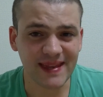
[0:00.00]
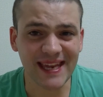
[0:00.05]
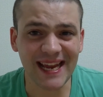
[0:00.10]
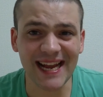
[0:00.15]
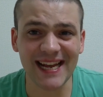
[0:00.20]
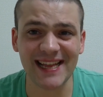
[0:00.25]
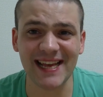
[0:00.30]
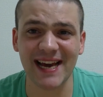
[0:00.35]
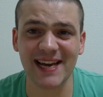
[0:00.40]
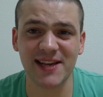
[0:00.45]

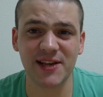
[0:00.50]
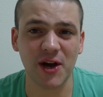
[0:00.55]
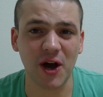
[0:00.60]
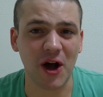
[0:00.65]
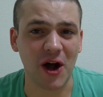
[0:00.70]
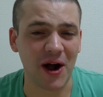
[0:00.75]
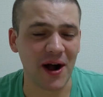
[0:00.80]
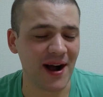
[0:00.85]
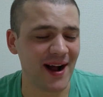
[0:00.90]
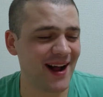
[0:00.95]
It tastes
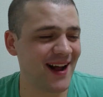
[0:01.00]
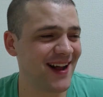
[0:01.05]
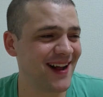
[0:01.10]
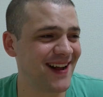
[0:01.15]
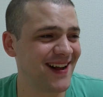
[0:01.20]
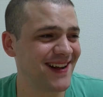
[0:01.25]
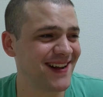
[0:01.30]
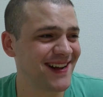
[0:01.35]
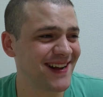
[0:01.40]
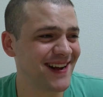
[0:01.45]
hot.
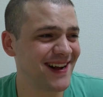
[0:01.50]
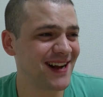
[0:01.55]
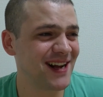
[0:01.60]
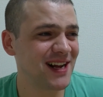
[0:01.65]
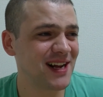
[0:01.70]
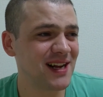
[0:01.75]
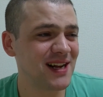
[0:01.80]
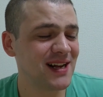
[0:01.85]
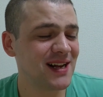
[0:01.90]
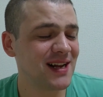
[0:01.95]

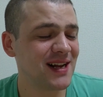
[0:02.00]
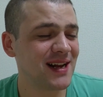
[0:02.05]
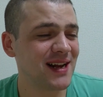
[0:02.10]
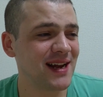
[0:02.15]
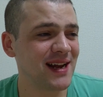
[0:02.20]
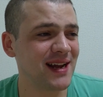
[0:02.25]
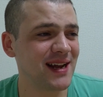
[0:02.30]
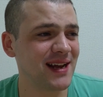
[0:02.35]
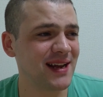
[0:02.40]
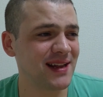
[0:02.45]

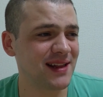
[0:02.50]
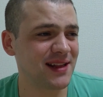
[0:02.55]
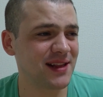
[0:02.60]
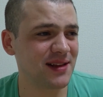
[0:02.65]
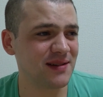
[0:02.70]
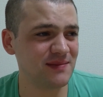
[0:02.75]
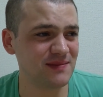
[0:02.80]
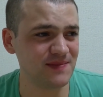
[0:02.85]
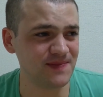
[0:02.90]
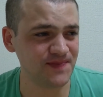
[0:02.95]

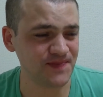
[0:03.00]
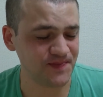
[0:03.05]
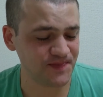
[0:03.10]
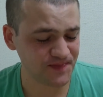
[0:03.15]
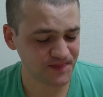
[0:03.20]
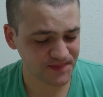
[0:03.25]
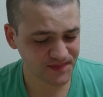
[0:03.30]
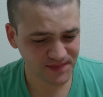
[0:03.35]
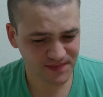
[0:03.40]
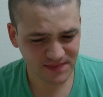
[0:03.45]
It's
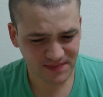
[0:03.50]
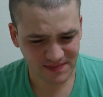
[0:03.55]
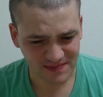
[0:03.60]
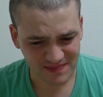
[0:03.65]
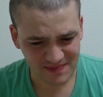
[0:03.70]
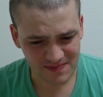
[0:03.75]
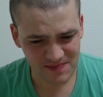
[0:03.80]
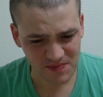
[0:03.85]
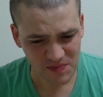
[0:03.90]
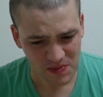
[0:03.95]

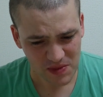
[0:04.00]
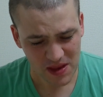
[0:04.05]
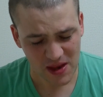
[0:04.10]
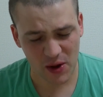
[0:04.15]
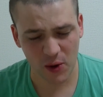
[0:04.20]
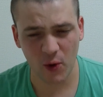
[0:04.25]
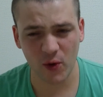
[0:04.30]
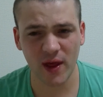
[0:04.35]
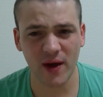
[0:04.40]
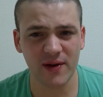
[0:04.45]

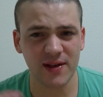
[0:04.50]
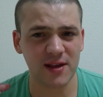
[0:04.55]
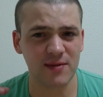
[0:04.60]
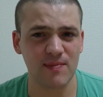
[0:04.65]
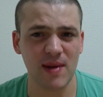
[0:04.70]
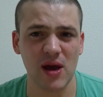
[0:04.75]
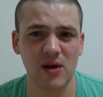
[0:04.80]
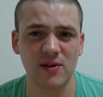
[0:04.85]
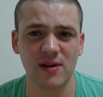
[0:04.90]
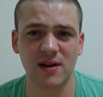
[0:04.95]
although it
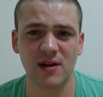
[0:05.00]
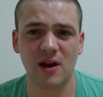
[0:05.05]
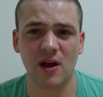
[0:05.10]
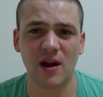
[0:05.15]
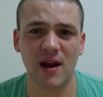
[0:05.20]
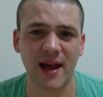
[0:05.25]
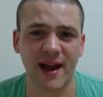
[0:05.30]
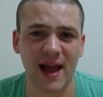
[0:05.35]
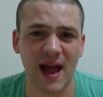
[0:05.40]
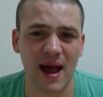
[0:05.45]
smells a lot
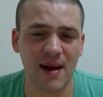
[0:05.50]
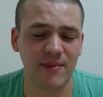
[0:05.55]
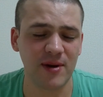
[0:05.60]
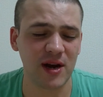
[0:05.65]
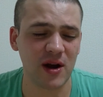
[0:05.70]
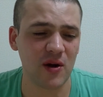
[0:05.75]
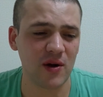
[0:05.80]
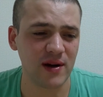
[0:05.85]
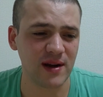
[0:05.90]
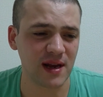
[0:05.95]
like a
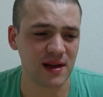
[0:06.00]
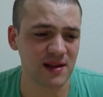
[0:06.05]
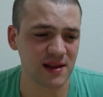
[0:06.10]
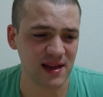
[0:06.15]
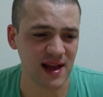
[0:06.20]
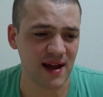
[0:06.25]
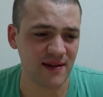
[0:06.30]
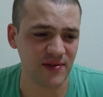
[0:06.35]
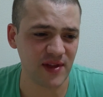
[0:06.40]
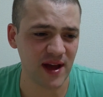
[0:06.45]
habanero, it
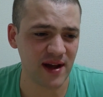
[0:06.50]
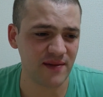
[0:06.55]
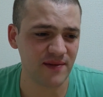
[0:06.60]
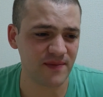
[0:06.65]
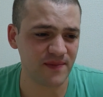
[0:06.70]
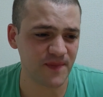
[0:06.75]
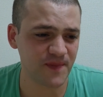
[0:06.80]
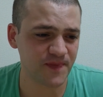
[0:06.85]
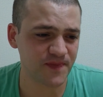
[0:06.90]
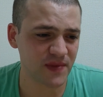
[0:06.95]
doesn't have that
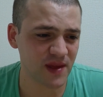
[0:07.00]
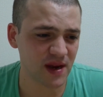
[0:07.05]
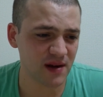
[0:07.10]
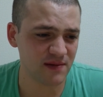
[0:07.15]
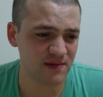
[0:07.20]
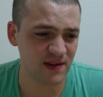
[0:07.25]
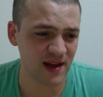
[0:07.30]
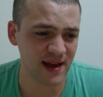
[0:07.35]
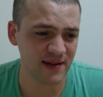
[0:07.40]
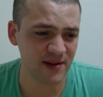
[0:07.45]

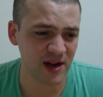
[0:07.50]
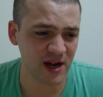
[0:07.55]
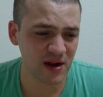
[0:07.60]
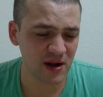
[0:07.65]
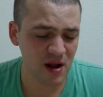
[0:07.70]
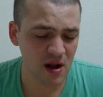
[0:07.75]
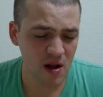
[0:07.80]
flavour.